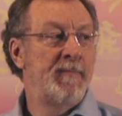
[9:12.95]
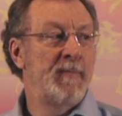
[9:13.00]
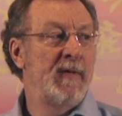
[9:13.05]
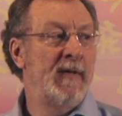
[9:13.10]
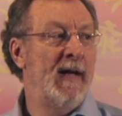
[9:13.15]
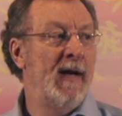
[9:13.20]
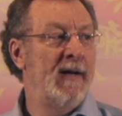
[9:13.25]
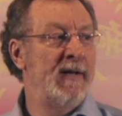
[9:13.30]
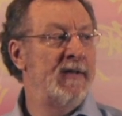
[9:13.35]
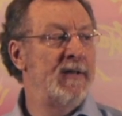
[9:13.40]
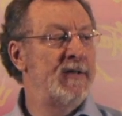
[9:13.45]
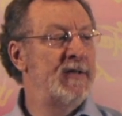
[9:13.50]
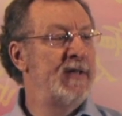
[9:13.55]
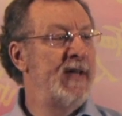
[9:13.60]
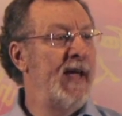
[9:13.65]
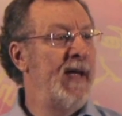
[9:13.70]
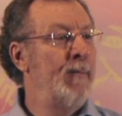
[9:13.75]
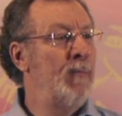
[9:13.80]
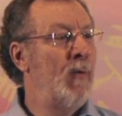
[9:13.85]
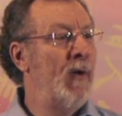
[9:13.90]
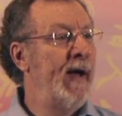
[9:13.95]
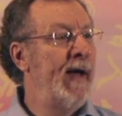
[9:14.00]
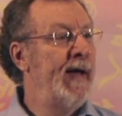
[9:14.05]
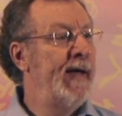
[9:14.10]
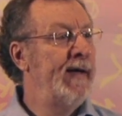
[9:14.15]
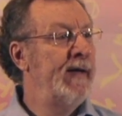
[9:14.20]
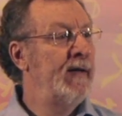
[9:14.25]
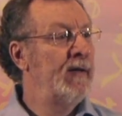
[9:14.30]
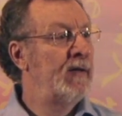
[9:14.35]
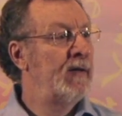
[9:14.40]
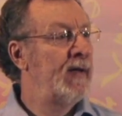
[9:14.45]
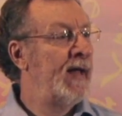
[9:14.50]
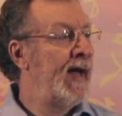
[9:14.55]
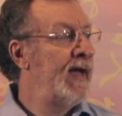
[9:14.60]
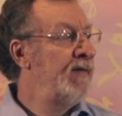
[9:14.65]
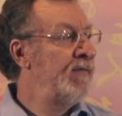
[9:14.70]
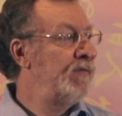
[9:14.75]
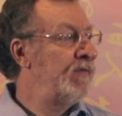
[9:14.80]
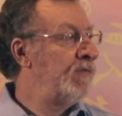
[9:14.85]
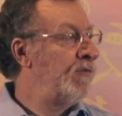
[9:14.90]
Now, in the same way,
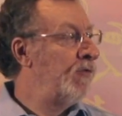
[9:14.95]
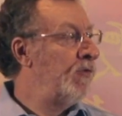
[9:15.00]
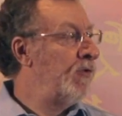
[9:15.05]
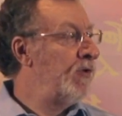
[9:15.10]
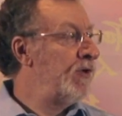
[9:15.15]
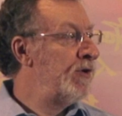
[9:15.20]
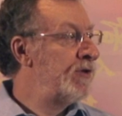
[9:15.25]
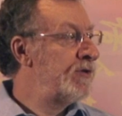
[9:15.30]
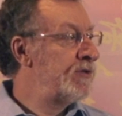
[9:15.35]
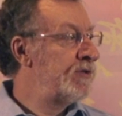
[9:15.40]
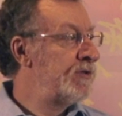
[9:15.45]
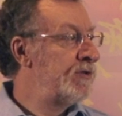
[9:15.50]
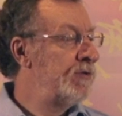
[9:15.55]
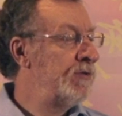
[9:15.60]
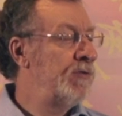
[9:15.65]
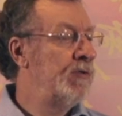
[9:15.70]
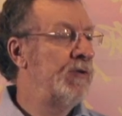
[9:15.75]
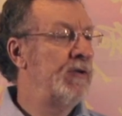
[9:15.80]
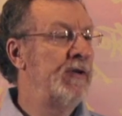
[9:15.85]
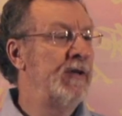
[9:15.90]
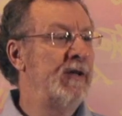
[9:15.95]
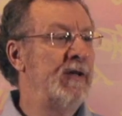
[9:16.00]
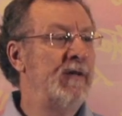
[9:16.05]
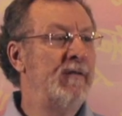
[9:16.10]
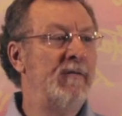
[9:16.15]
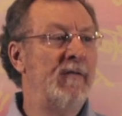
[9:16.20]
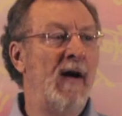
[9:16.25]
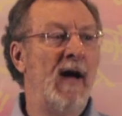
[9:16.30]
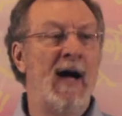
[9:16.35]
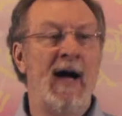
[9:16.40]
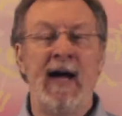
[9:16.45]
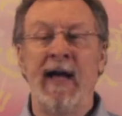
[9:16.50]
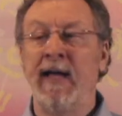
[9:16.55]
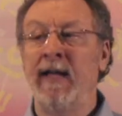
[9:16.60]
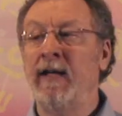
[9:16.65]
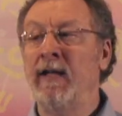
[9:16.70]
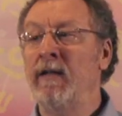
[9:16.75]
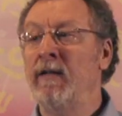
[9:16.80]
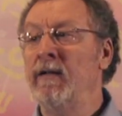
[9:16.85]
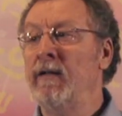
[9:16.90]
life force or the
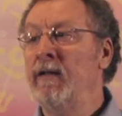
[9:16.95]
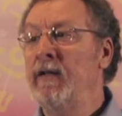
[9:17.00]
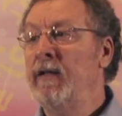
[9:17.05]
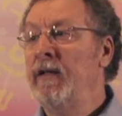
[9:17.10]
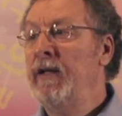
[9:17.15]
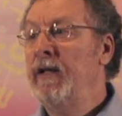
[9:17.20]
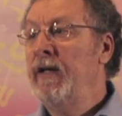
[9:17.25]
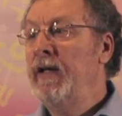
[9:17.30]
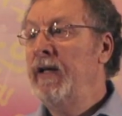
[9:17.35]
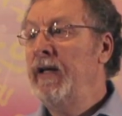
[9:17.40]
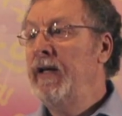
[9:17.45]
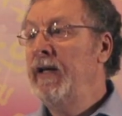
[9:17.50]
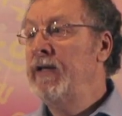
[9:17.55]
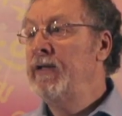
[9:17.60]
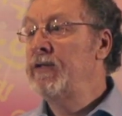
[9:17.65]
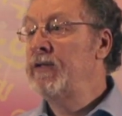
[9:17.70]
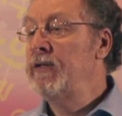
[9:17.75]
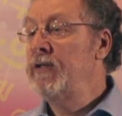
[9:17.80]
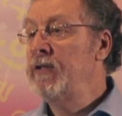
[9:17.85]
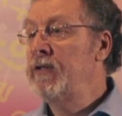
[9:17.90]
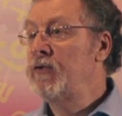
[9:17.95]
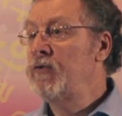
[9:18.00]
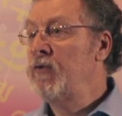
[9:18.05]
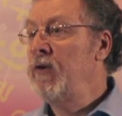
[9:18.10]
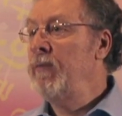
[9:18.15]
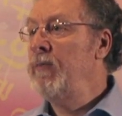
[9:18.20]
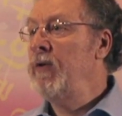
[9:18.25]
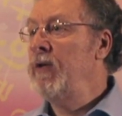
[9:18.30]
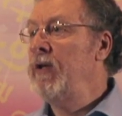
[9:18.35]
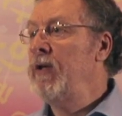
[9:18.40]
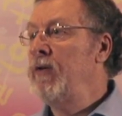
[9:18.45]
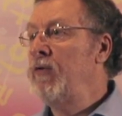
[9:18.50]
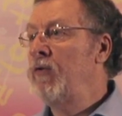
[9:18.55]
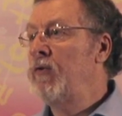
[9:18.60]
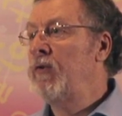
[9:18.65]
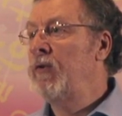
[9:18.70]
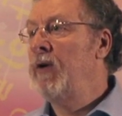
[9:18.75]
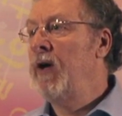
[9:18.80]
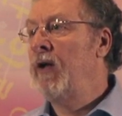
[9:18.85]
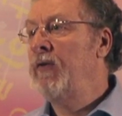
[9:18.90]
divine is distributed
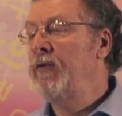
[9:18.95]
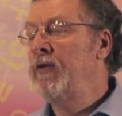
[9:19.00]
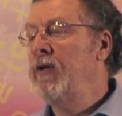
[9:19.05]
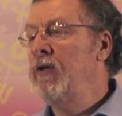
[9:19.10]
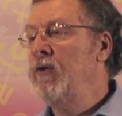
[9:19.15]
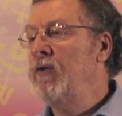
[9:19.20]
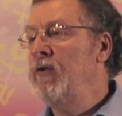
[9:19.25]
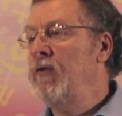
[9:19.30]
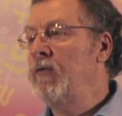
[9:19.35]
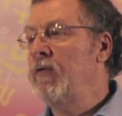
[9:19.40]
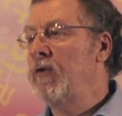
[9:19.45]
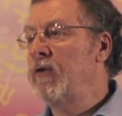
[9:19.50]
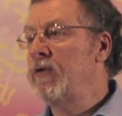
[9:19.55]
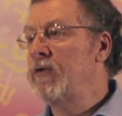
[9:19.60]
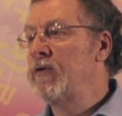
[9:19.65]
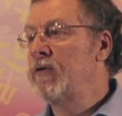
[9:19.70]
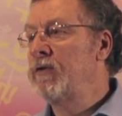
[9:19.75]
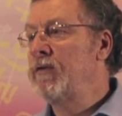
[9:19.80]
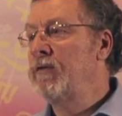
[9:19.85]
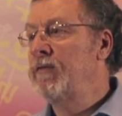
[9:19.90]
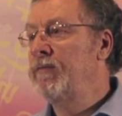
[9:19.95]
throughout the universe.